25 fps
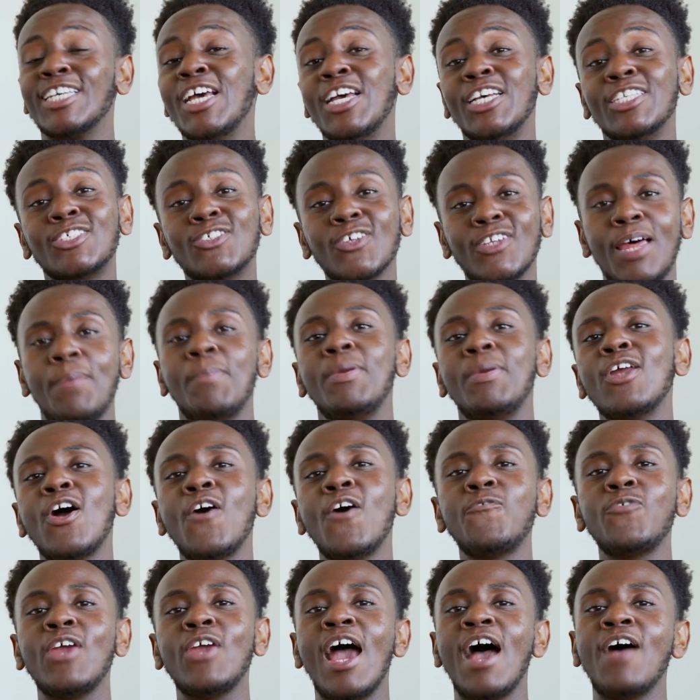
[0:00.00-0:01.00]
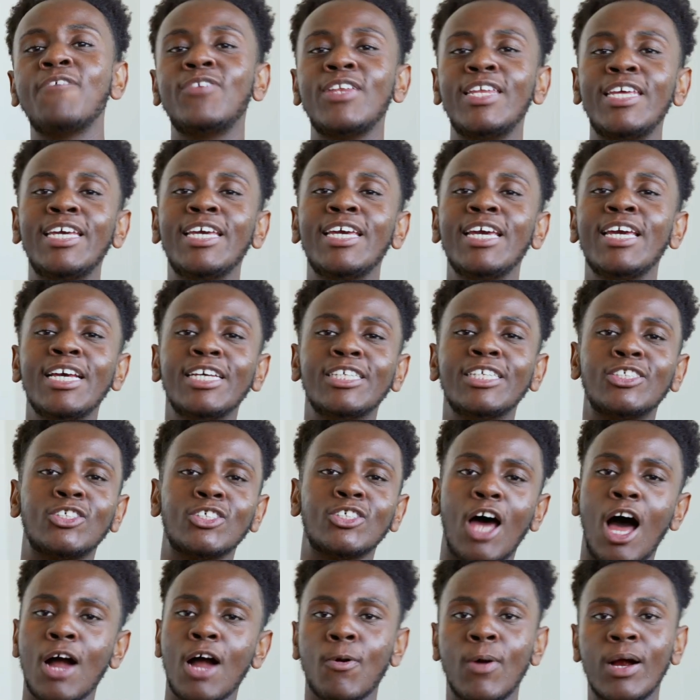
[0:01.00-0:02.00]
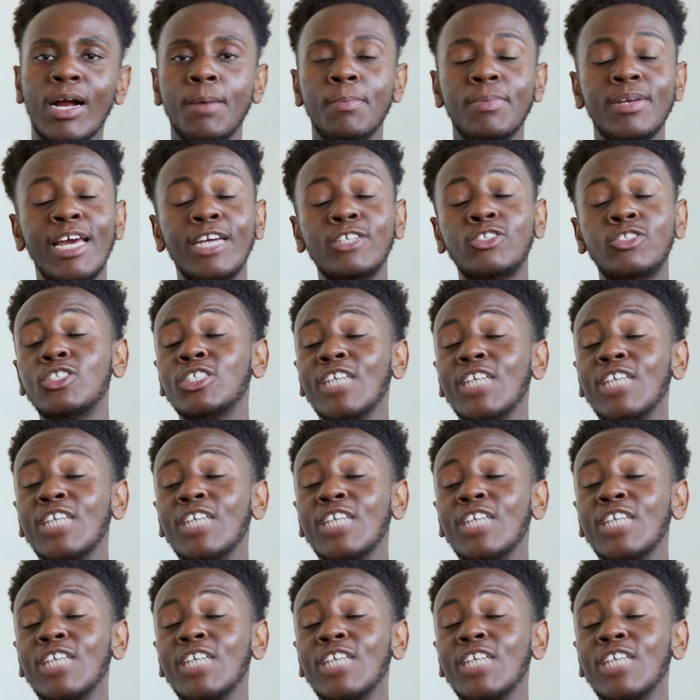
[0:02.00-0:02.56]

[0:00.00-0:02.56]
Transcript: So let me know if you have any song recommendations.